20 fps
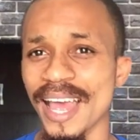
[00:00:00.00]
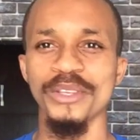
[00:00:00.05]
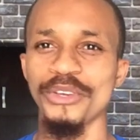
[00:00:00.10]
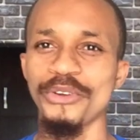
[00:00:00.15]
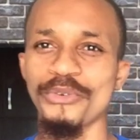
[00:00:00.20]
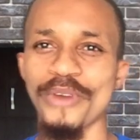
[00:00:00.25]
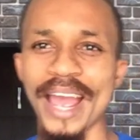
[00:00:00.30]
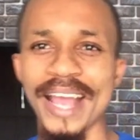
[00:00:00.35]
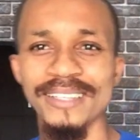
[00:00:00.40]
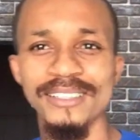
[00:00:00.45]

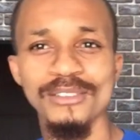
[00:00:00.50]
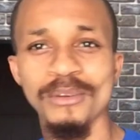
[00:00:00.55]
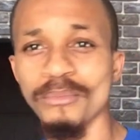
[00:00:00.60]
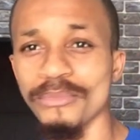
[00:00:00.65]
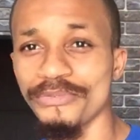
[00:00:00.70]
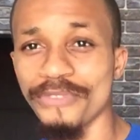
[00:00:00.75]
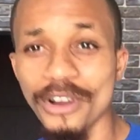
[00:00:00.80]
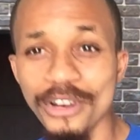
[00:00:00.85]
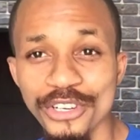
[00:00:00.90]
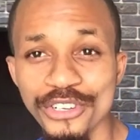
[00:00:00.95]
You write
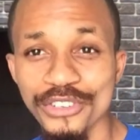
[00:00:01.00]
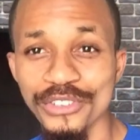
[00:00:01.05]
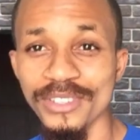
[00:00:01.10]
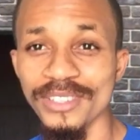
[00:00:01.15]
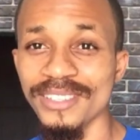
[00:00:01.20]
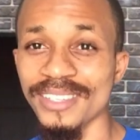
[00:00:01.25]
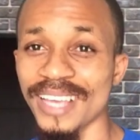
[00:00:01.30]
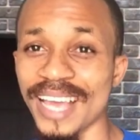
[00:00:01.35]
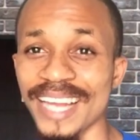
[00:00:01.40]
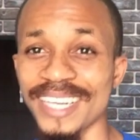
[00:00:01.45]
some
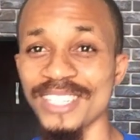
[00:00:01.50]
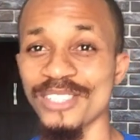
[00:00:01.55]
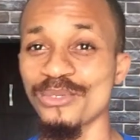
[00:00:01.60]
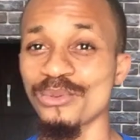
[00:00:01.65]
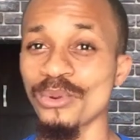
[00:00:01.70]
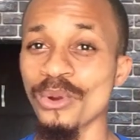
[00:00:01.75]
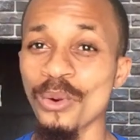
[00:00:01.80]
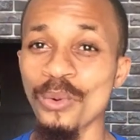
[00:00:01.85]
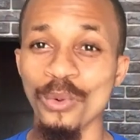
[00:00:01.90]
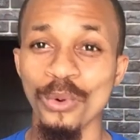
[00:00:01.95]
functions and it's
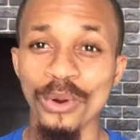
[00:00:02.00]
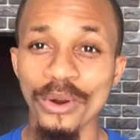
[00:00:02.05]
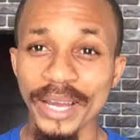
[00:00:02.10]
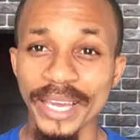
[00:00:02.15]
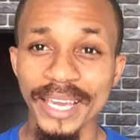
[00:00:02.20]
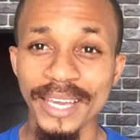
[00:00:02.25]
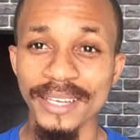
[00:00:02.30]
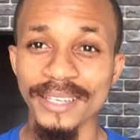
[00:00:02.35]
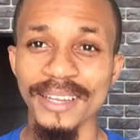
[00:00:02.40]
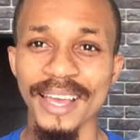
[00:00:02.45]
not
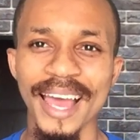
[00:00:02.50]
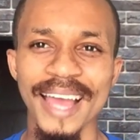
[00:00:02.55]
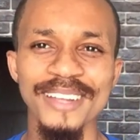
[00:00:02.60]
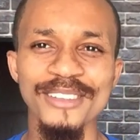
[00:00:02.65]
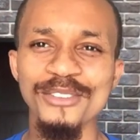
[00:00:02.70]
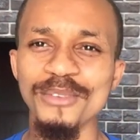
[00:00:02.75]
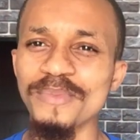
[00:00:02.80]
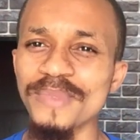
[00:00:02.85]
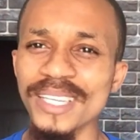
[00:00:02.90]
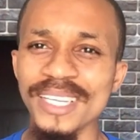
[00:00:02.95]
working and
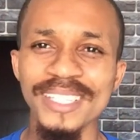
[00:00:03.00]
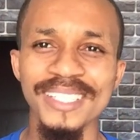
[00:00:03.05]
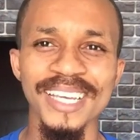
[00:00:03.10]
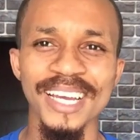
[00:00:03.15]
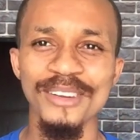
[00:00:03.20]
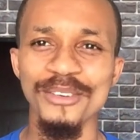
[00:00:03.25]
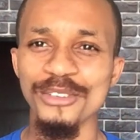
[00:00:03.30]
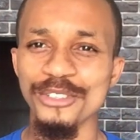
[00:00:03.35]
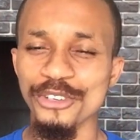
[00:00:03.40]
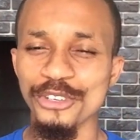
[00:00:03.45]
some things
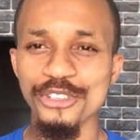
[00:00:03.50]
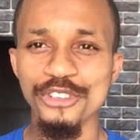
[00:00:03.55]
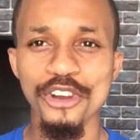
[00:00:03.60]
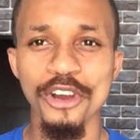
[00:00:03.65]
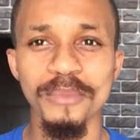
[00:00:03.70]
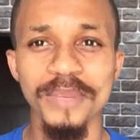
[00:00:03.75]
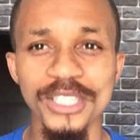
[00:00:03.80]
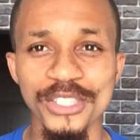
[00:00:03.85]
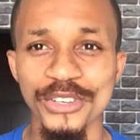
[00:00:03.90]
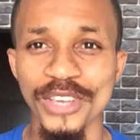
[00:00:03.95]
are not just
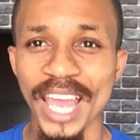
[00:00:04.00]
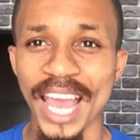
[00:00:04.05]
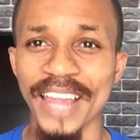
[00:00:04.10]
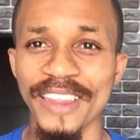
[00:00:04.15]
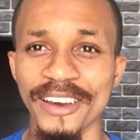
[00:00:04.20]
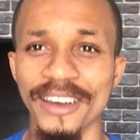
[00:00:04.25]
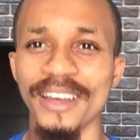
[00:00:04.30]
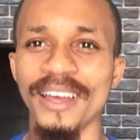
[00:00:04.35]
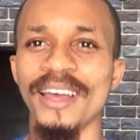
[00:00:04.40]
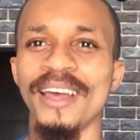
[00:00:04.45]
coming
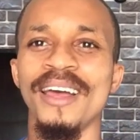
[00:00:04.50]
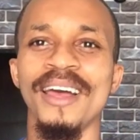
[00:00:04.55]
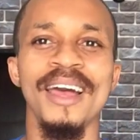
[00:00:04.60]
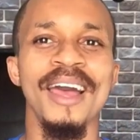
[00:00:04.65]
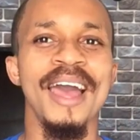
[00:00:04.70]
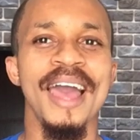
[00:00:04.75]
together.